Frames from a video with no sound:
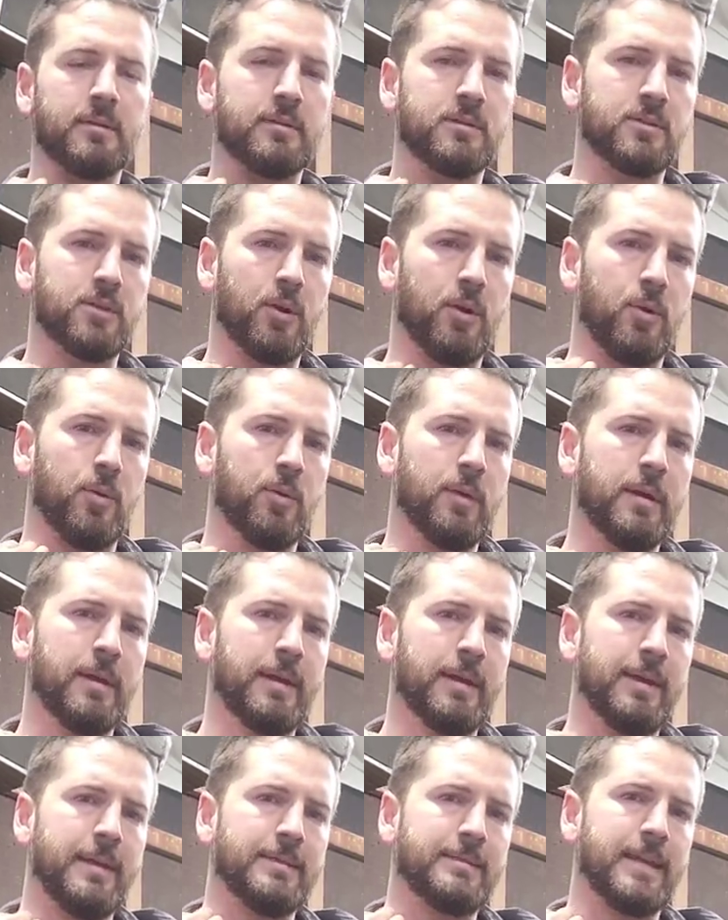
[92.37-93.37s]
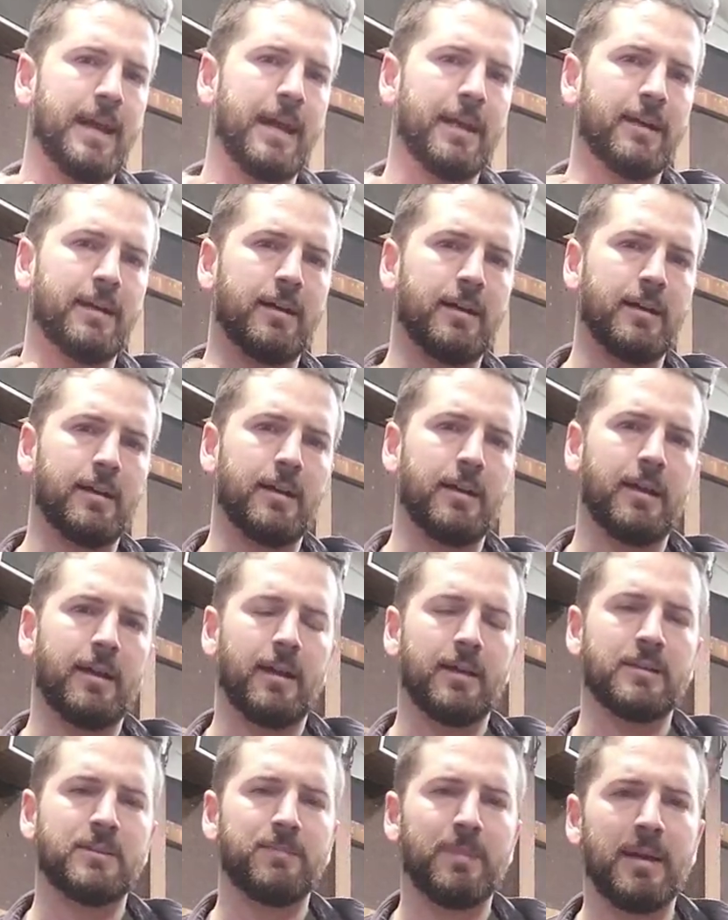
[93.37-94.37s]
So he's got
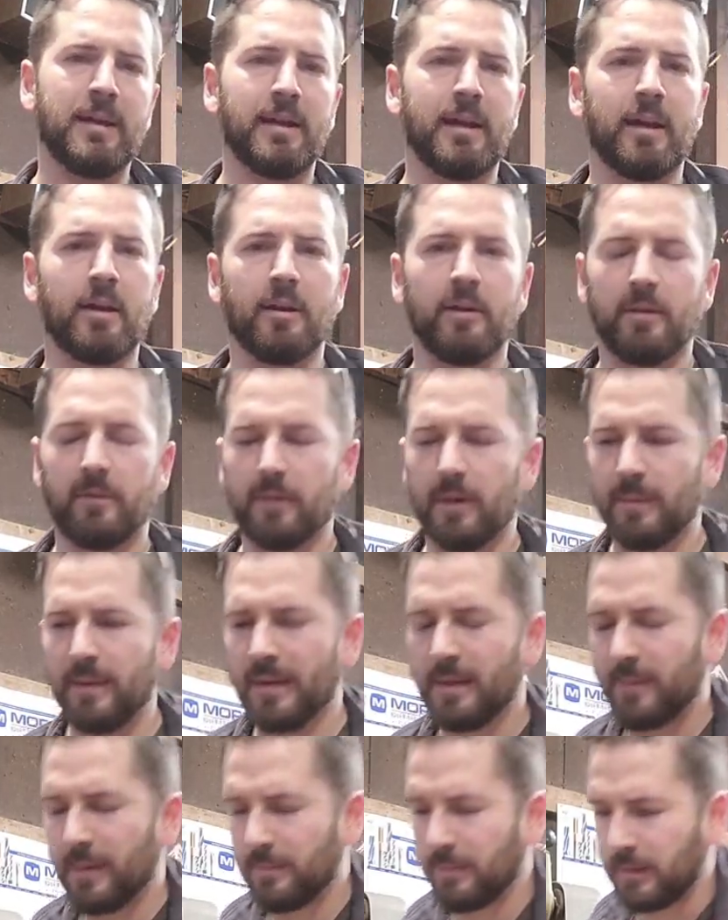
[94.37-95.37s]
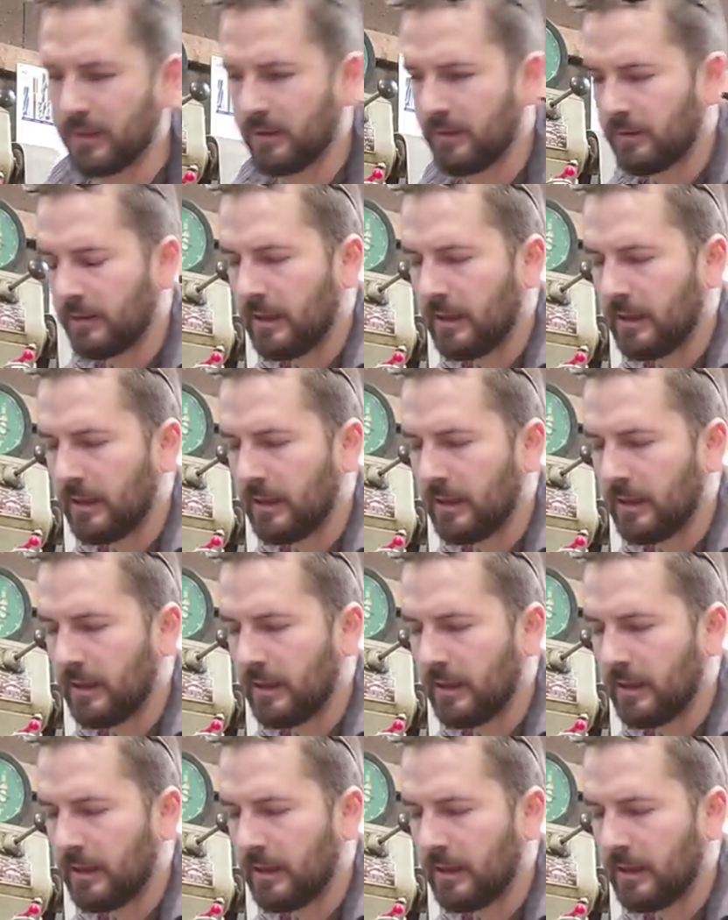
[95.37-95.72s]
a Speed Air. Remy, come on, buddy.